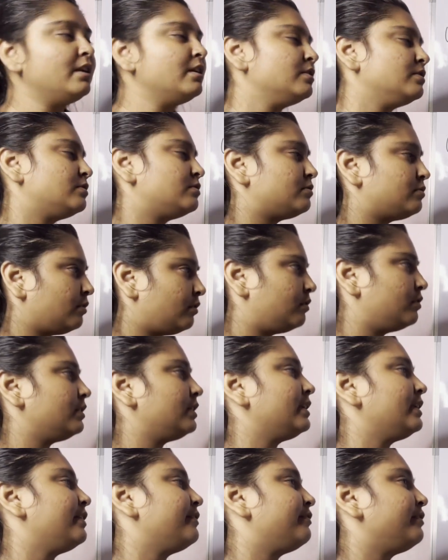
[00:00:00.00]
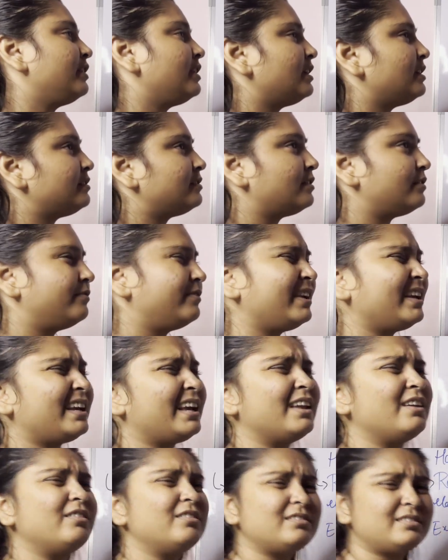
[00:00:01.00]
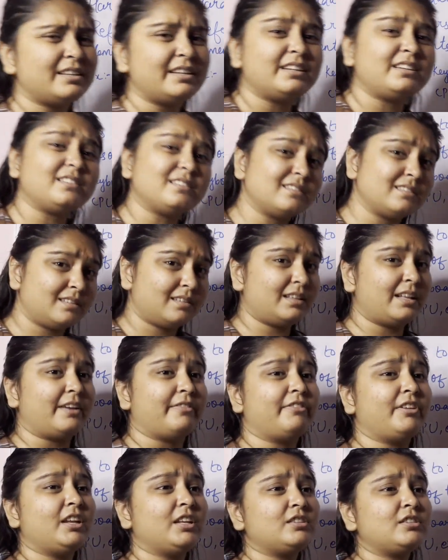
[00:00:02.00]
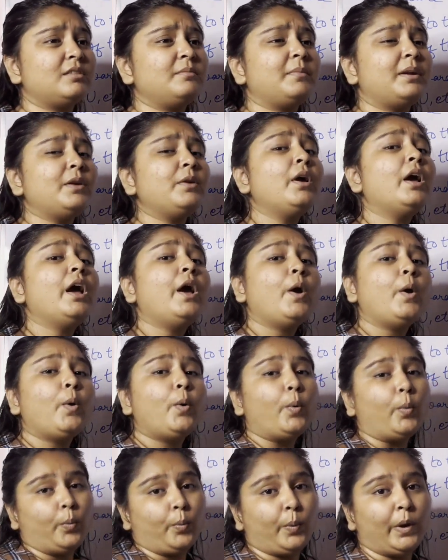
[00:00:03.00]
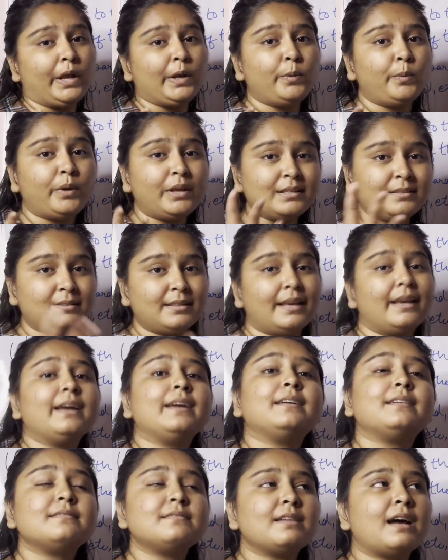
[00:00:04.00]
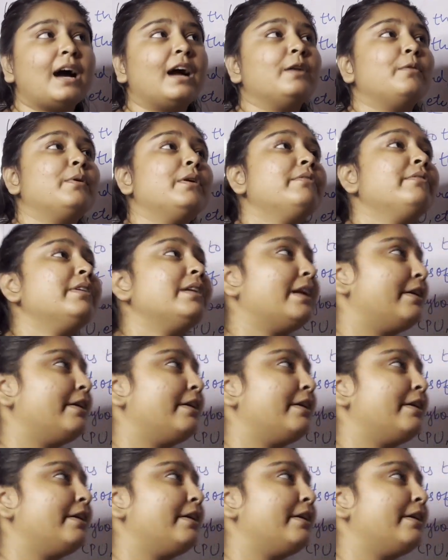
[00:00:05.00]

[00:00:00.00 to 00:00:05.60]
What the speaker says: So the definition, we cannot say it is the definition, but when we say it is hardware, we